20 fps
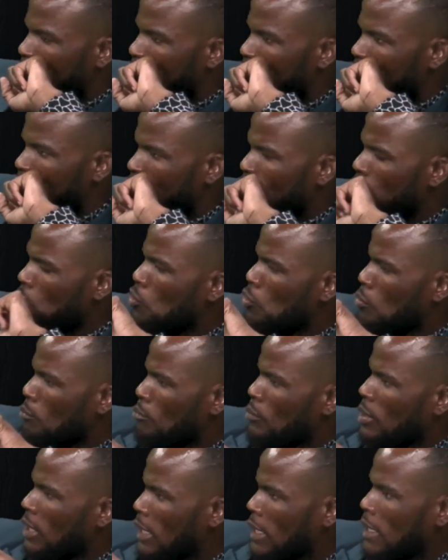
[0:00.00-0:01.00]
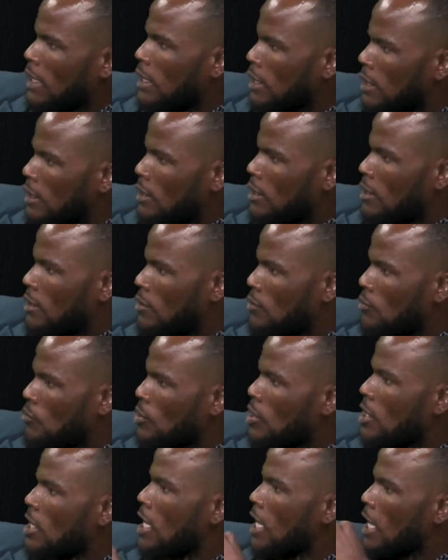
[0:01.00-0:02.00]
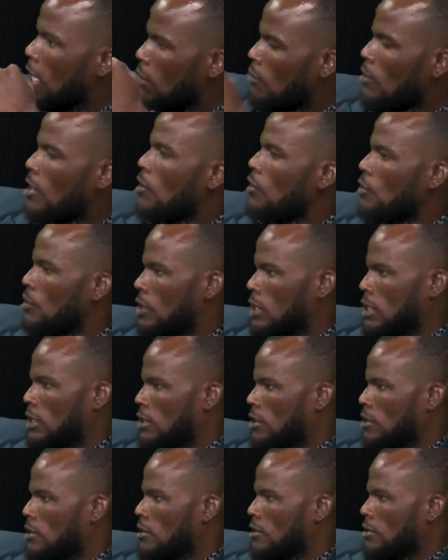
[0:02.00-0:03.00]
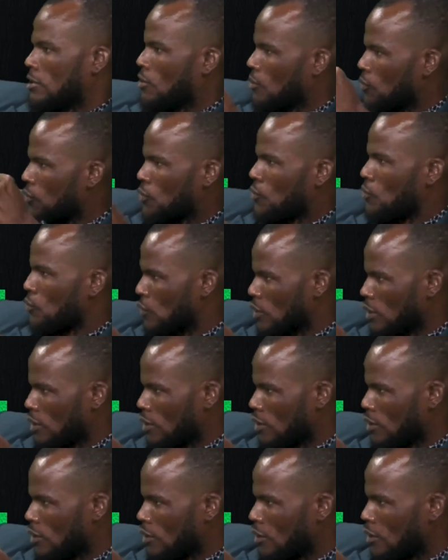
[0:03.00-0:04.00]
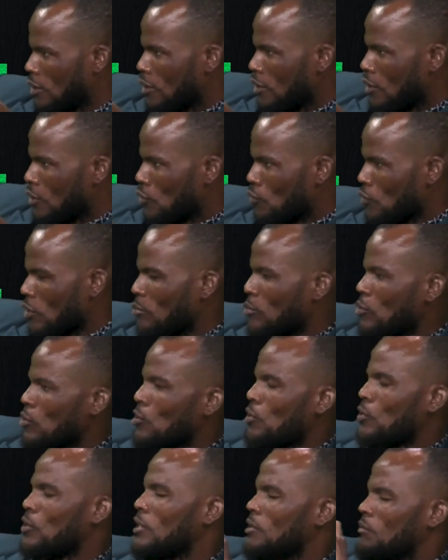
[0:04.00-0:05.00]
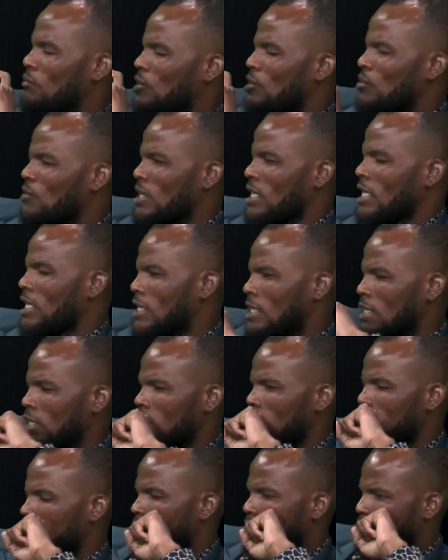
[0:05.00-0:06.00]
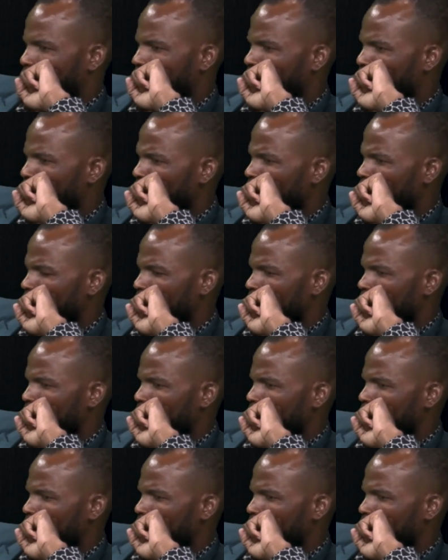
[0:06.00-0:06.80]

we comply with our own constitution. Swapo will only be united if we